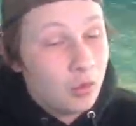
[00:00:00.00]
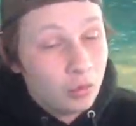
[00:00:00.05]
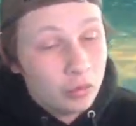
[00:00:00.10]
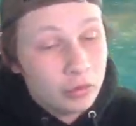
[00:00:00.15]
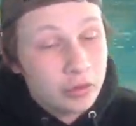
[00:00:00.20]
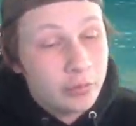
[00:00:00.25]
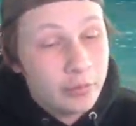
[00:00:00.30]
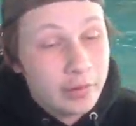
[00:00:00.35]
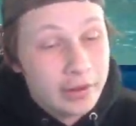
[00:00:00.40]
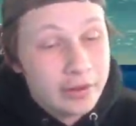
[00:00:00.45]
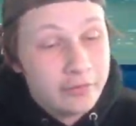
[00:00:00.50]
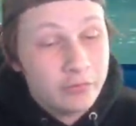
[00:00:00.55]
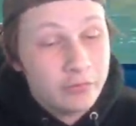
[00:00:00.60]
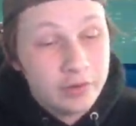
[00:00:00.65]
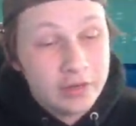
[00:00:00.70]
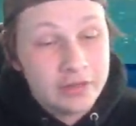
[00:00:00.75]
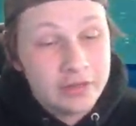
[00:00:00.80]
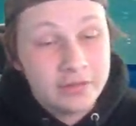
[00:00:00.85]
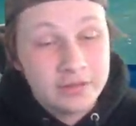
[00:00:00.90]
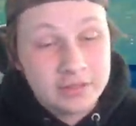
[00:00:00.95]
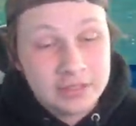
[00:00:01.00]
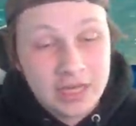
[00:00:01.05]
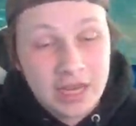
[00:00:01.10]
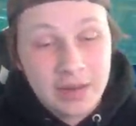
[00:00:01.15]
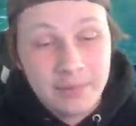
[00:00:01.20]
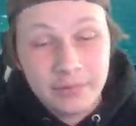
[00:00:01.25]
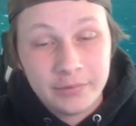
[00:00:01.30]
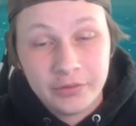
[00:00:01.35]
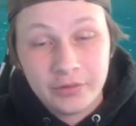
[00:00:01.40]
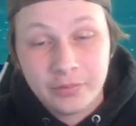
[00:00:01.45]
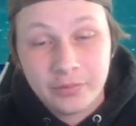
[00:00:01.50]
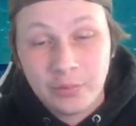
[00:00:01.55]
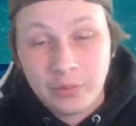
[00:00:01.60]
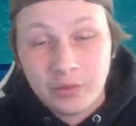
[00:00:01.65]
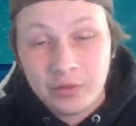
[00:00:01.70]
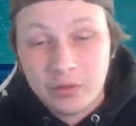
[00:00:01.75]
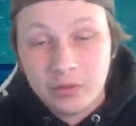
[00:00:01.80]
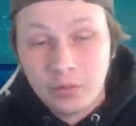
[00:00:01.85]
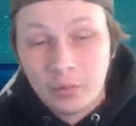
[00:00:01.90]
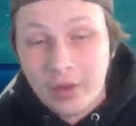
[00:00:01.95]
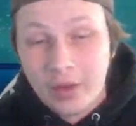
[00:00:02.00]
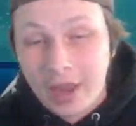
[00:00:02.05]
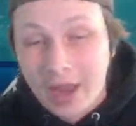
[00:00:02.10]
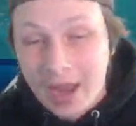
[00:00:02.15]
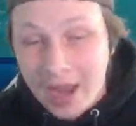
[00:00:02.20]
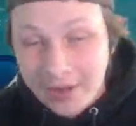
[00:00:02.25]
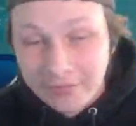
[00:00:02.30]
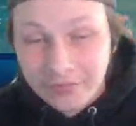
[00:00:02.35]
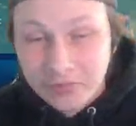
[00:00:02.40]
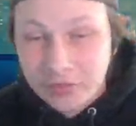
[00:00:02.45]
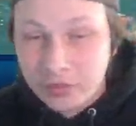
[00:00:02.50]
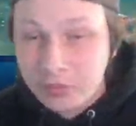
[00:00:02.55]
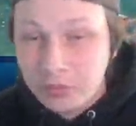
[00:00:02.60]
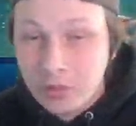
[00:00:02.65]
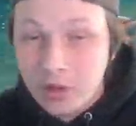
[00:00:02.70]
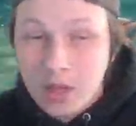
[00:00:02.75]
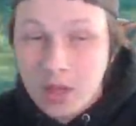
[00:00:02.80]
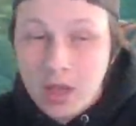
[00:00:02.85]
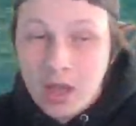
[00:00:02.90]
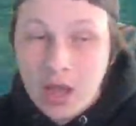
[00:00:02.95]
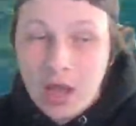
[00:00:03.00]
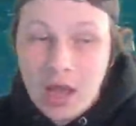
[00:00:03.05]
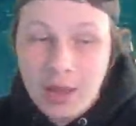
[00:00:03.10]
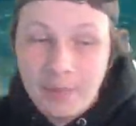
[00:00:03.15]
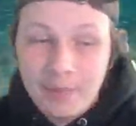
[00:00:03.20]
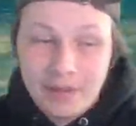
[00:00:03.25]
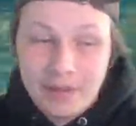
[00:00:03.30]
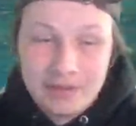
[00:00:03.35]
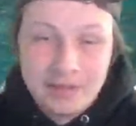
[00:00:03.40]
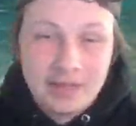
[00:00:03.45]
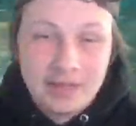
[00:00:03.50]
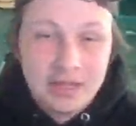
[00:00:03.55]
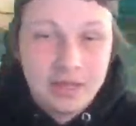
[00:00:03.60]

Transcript: only way of winning this game at this point, so I have to. Um, as he